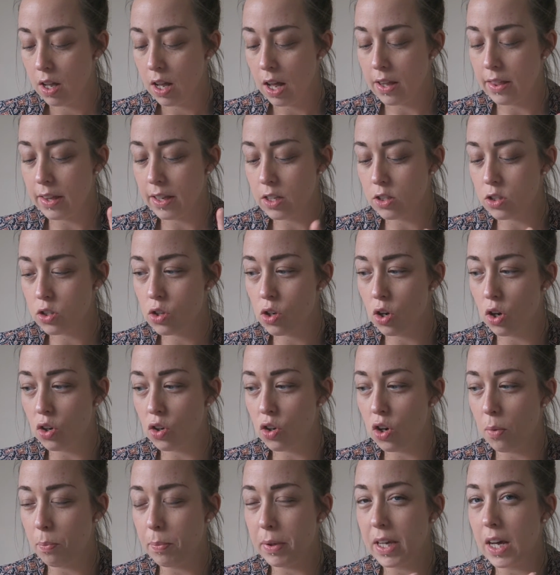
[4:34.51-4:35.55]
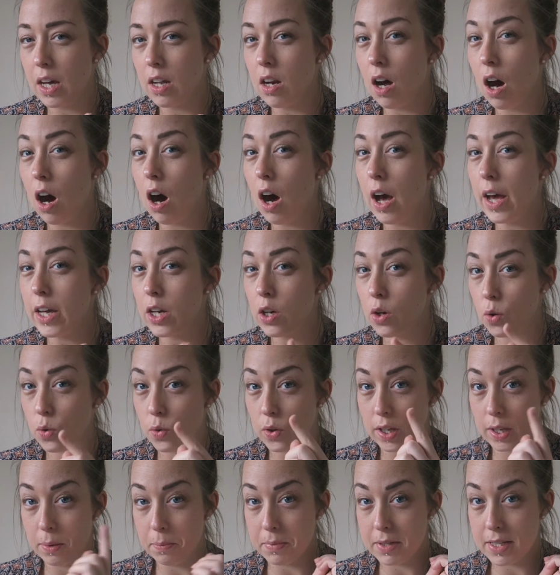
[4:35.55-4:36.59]
I think Scott got me an eye
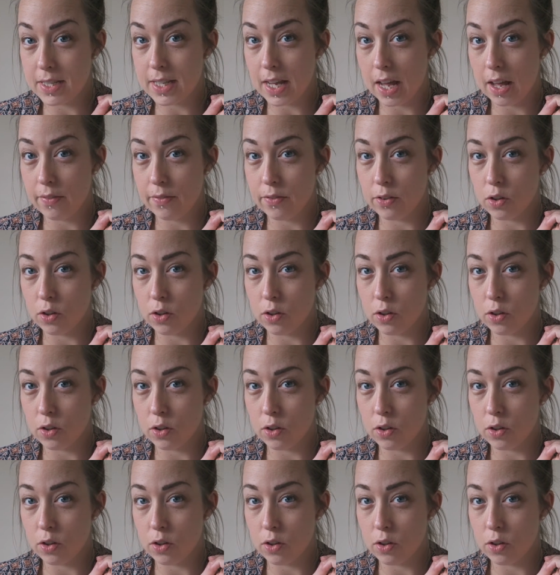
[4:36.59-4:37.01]
cream set